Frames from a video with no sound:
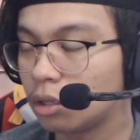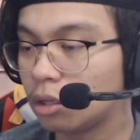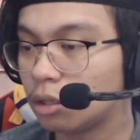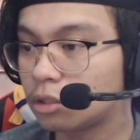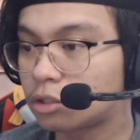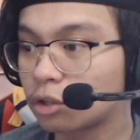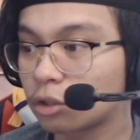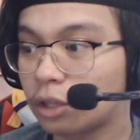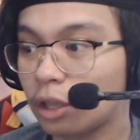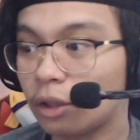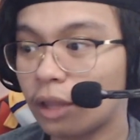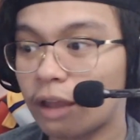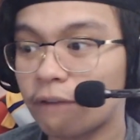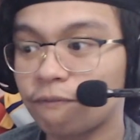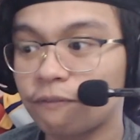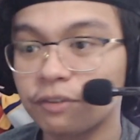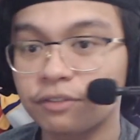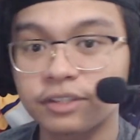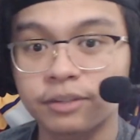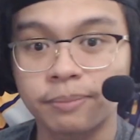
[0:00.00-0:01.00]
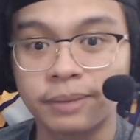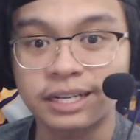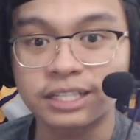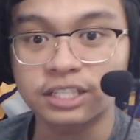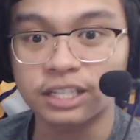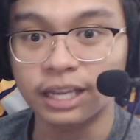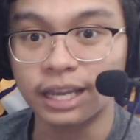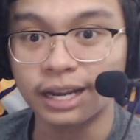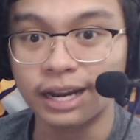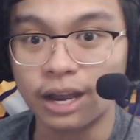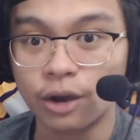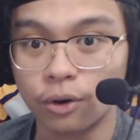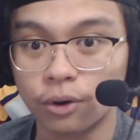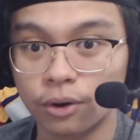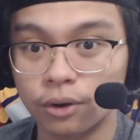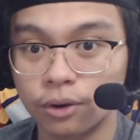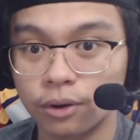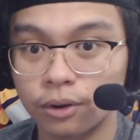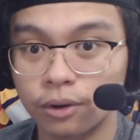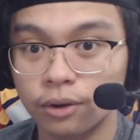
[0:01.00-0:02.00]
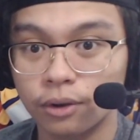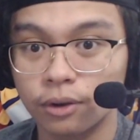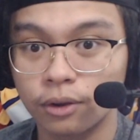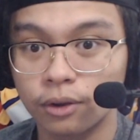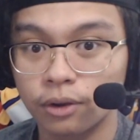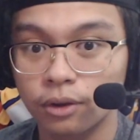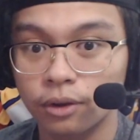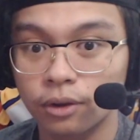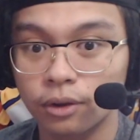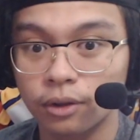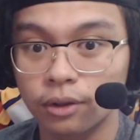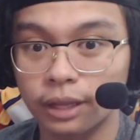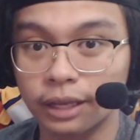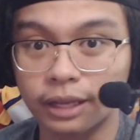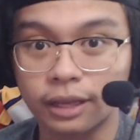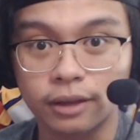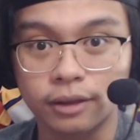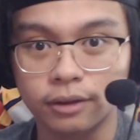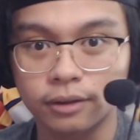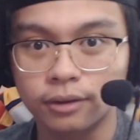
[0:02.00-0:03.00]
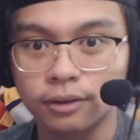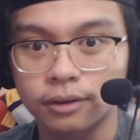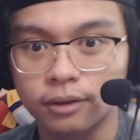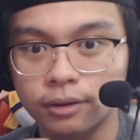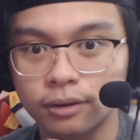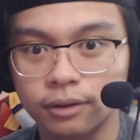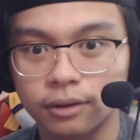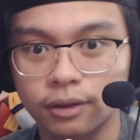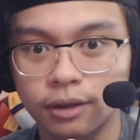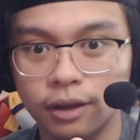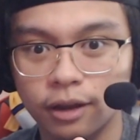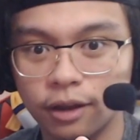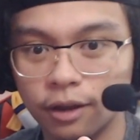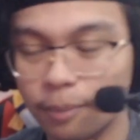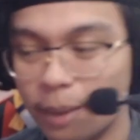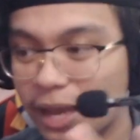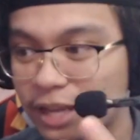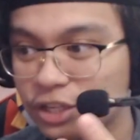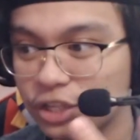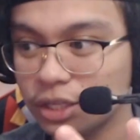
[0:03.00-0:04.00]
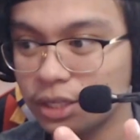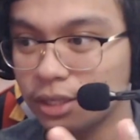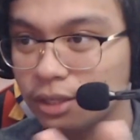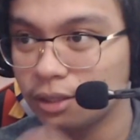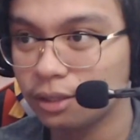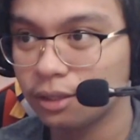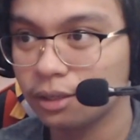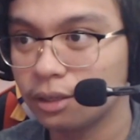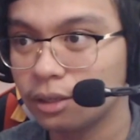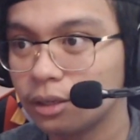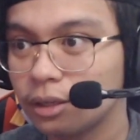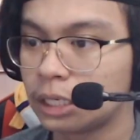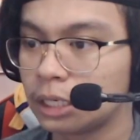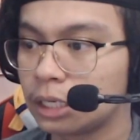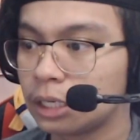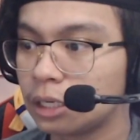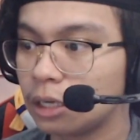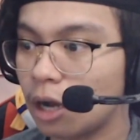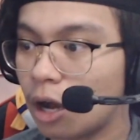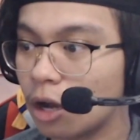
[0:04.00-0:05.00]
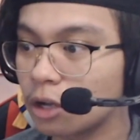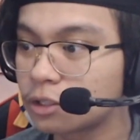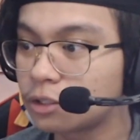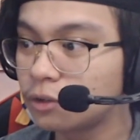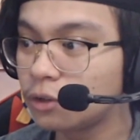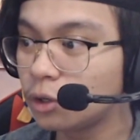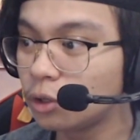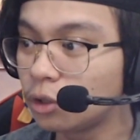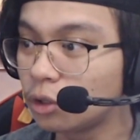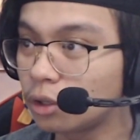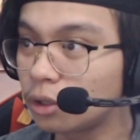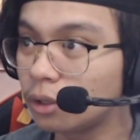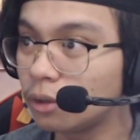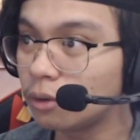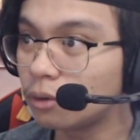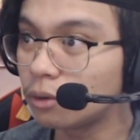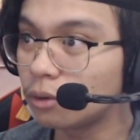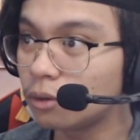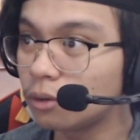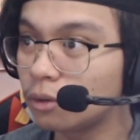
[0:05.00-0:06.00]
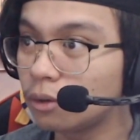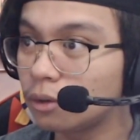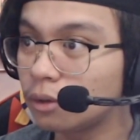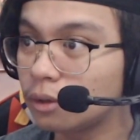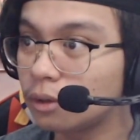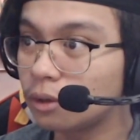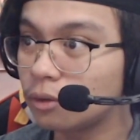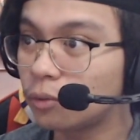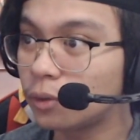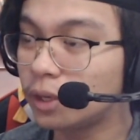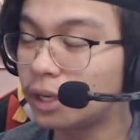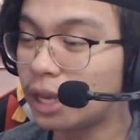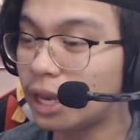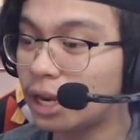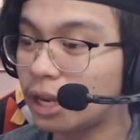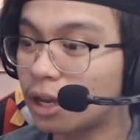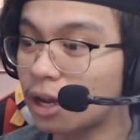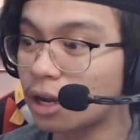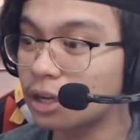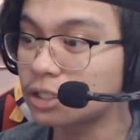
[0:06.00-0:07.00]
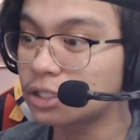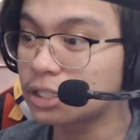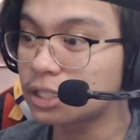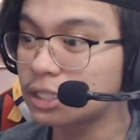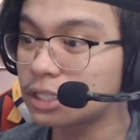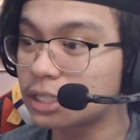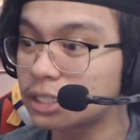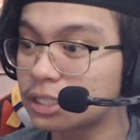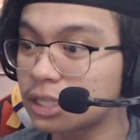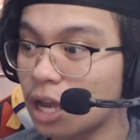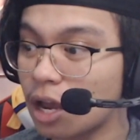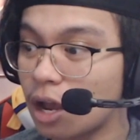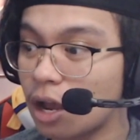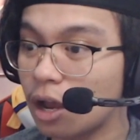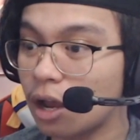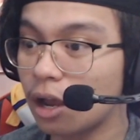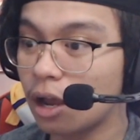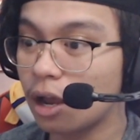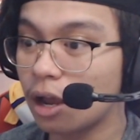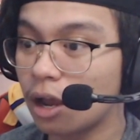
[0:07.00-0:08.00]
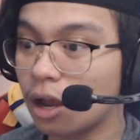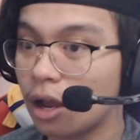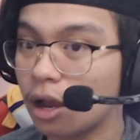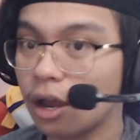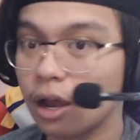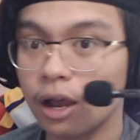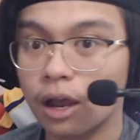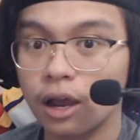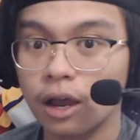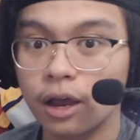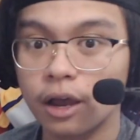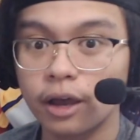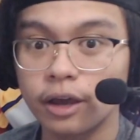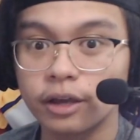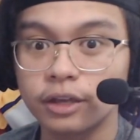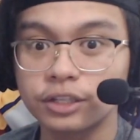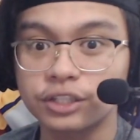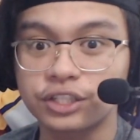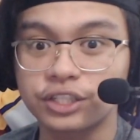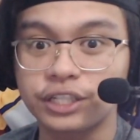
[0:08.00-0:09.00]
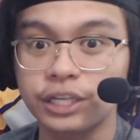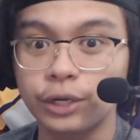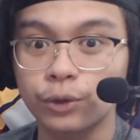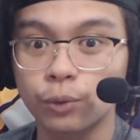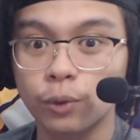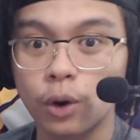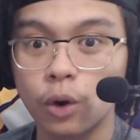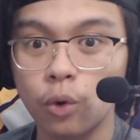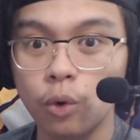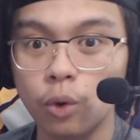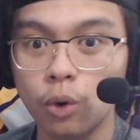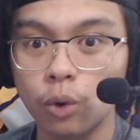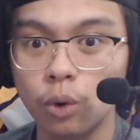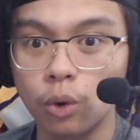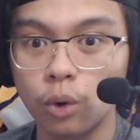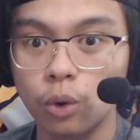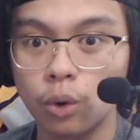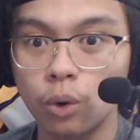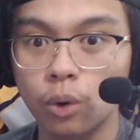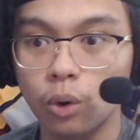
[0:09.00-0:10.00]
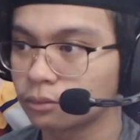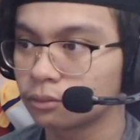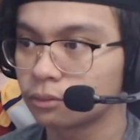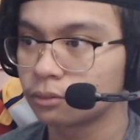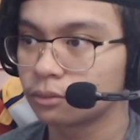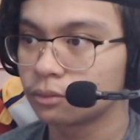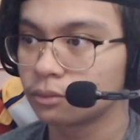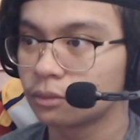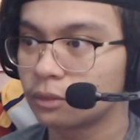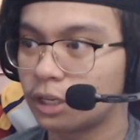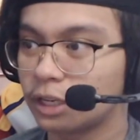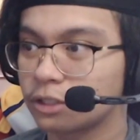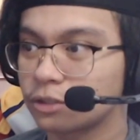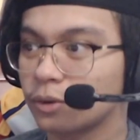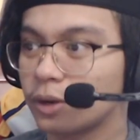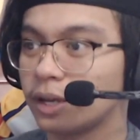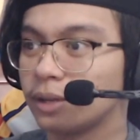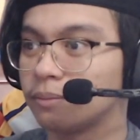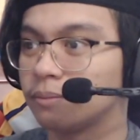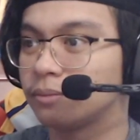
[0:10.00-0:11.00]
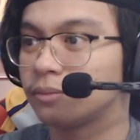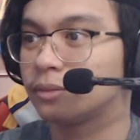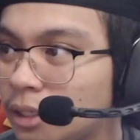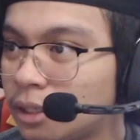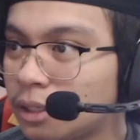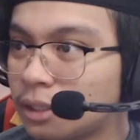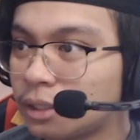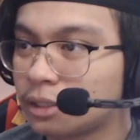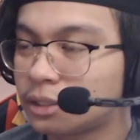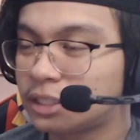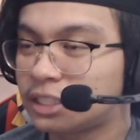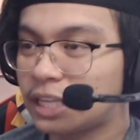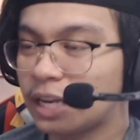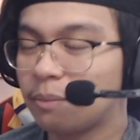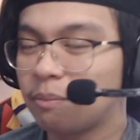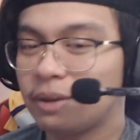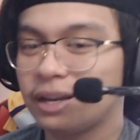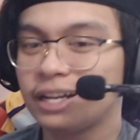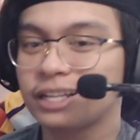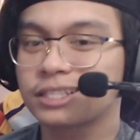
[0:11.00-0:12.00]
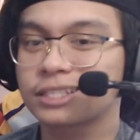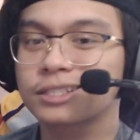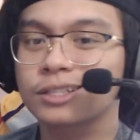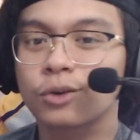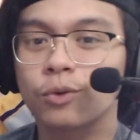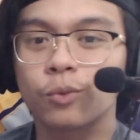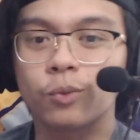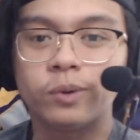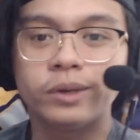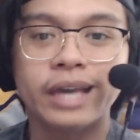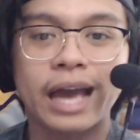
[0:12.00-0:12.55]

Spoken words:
So they only have 15 minutes to get out. Like, imagine. Oh, do you... Regaining consciousness is zero? That's right. 10 minutes, we